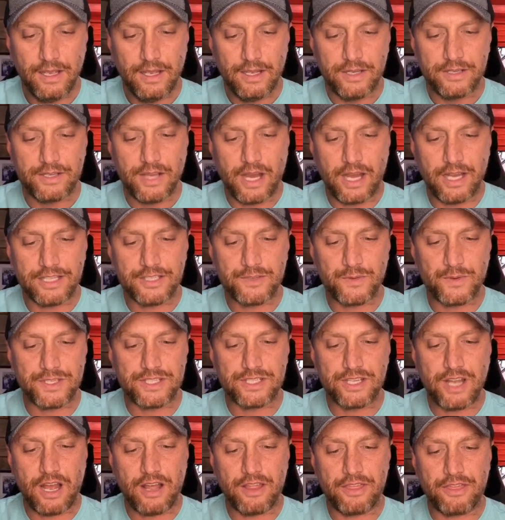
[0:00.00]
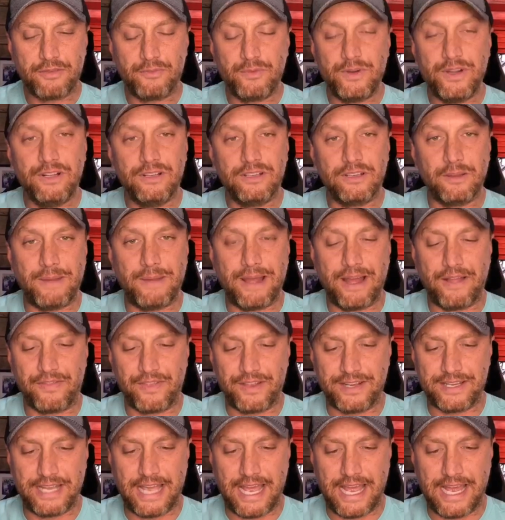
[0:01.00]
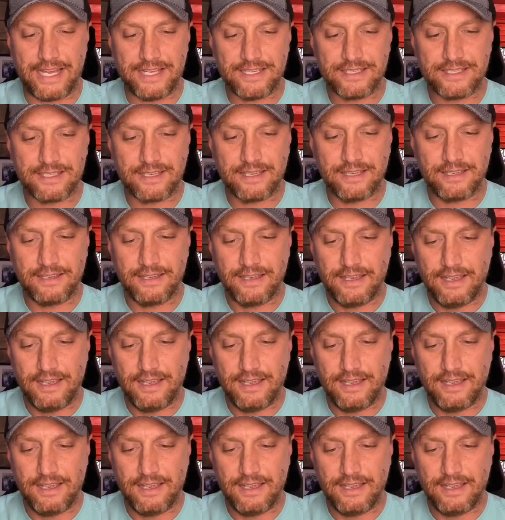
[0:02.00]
Dodds was not thrilled about the task,